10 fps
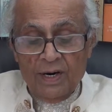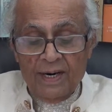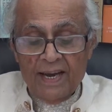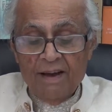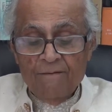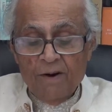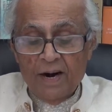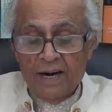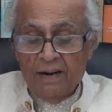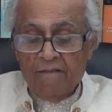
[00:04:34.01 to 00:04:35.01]

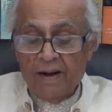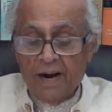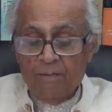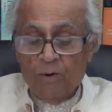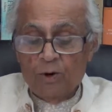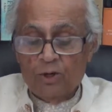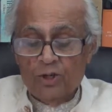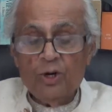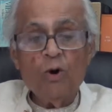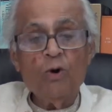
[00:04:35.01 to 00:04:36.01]
TFR required for
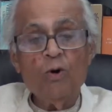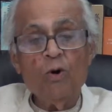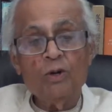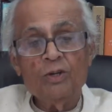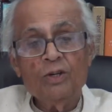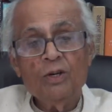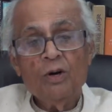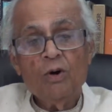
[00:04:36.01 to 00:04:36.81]
zero growth